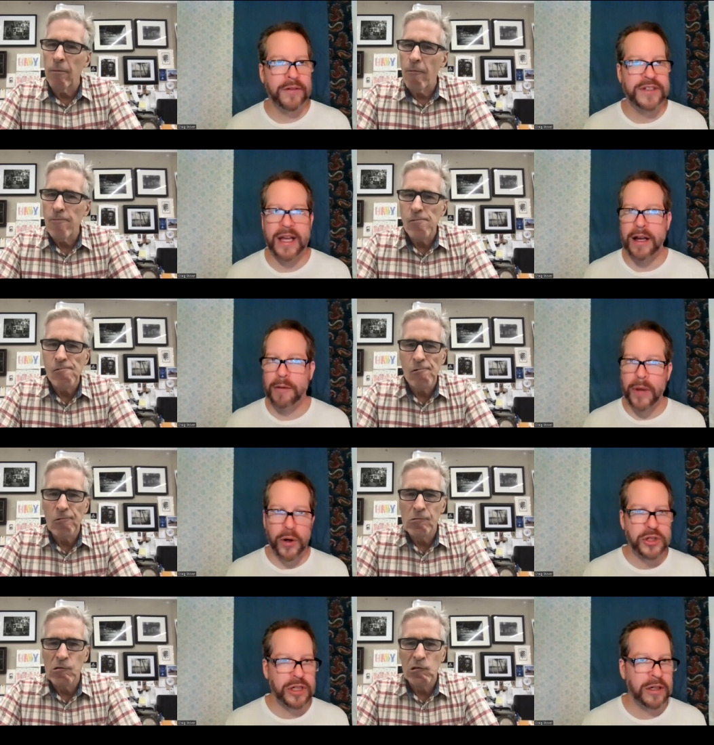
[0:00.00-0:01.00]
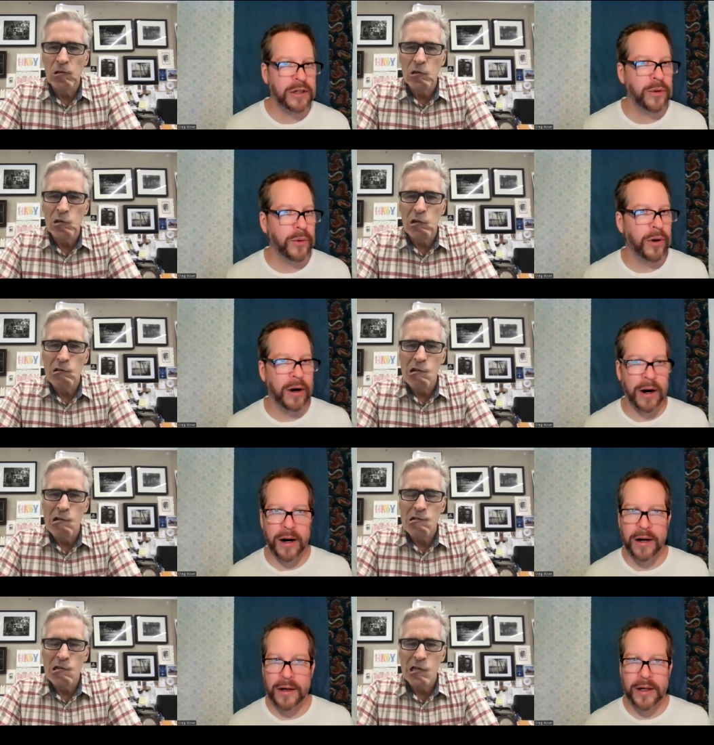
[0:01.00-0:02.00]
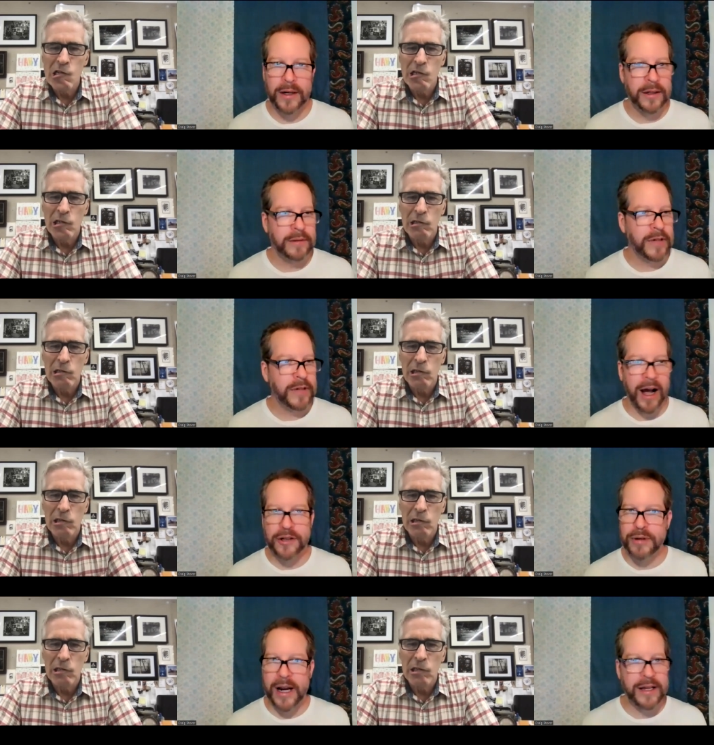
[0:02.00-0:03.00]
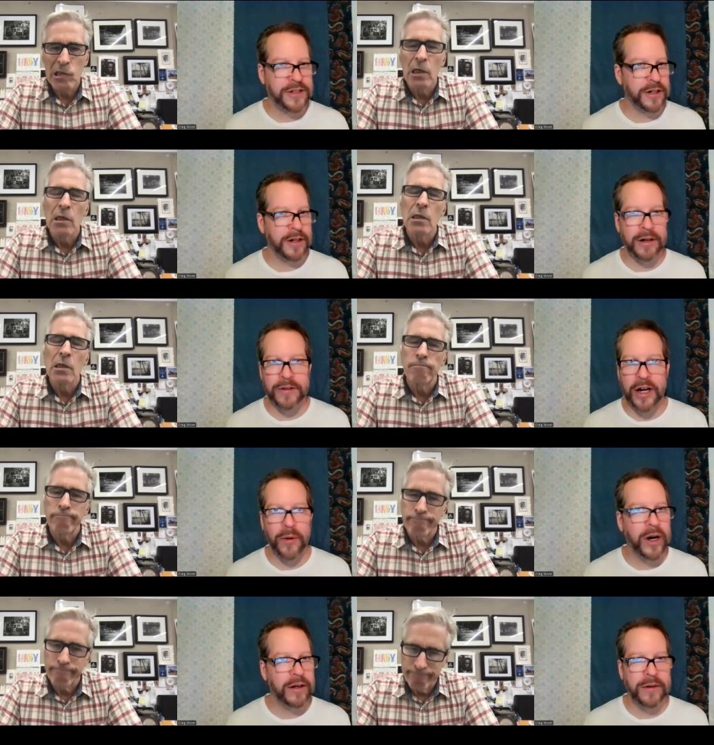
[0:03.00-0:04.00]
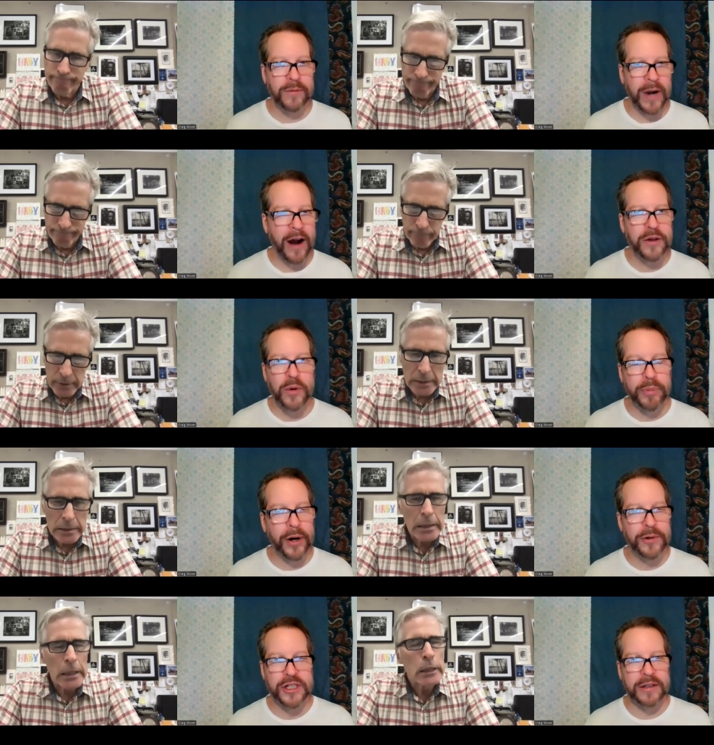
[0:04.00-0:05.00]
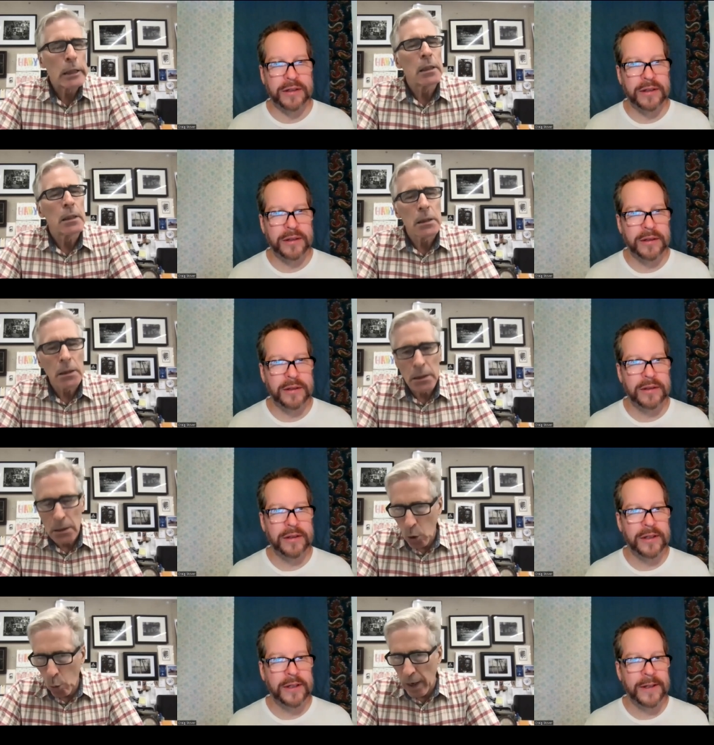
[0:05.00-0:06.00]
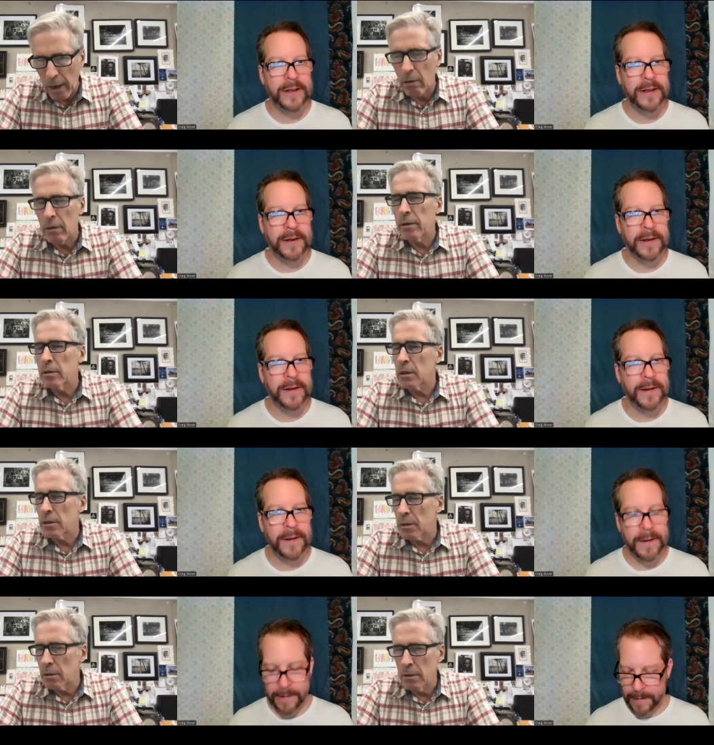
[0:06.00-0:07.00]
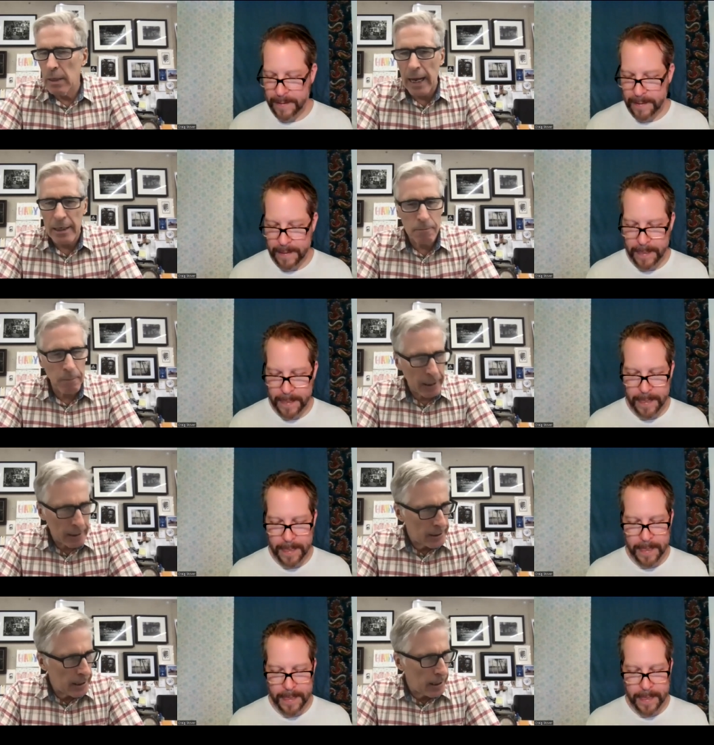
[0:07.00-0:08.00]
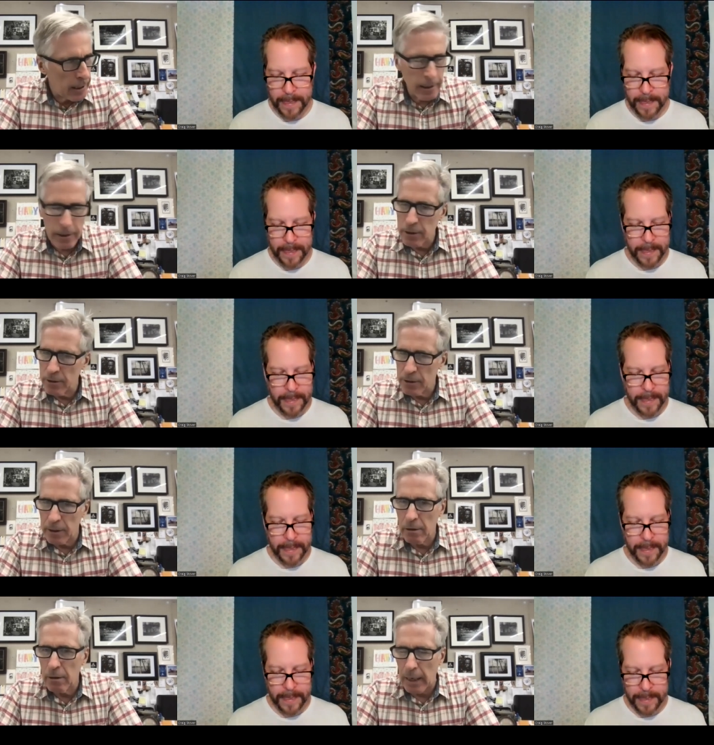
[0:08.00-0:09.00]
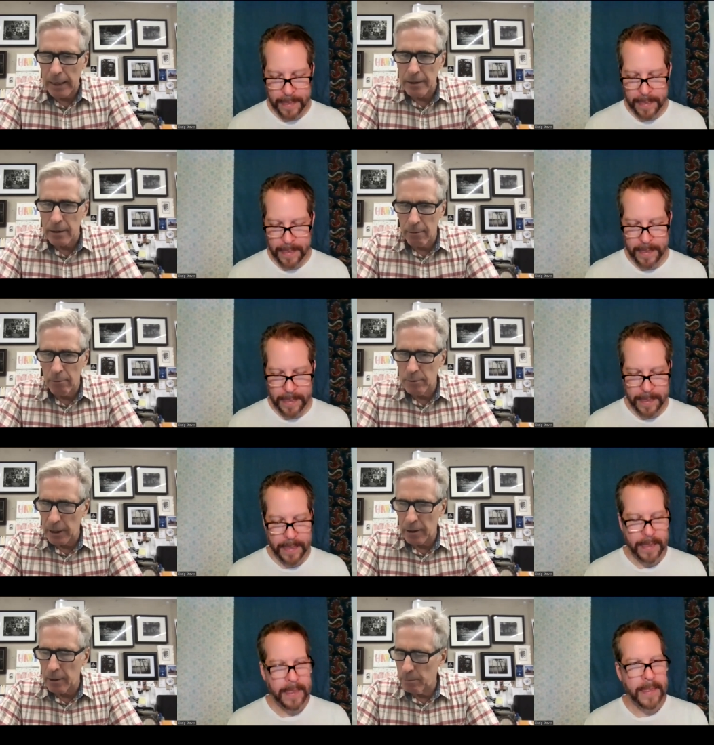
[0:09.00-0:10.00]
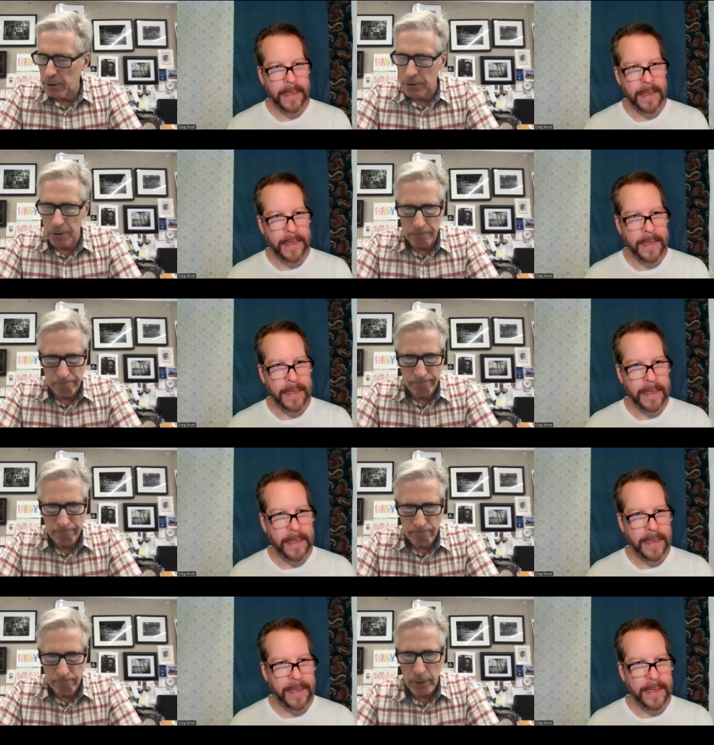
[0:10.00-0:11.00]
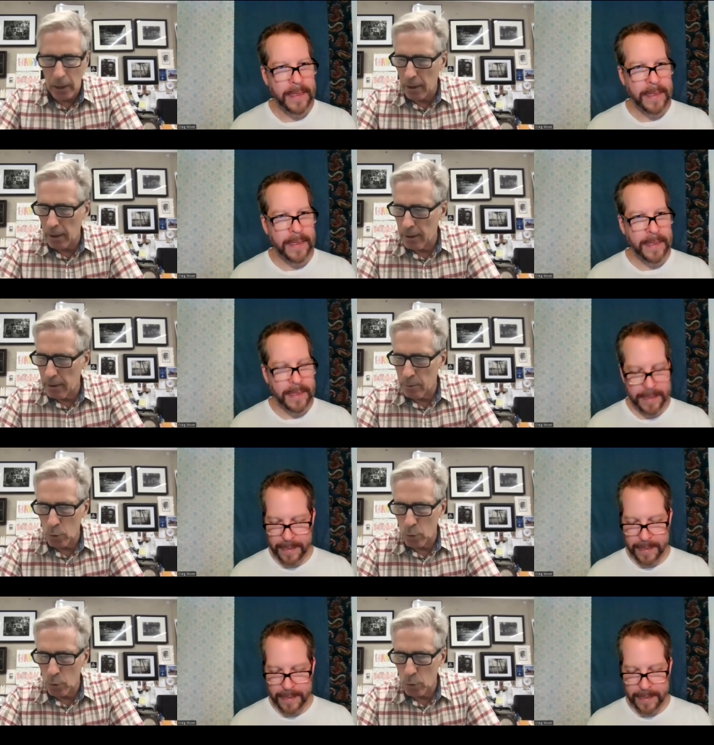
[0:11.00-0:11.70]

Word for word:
Speaker 1: of say emotion or contrast or you know what how do you approach it?
Speaker 2: Well, there's a certain aspect that I consider anytime I'm taking a picture uh, mm-hmm.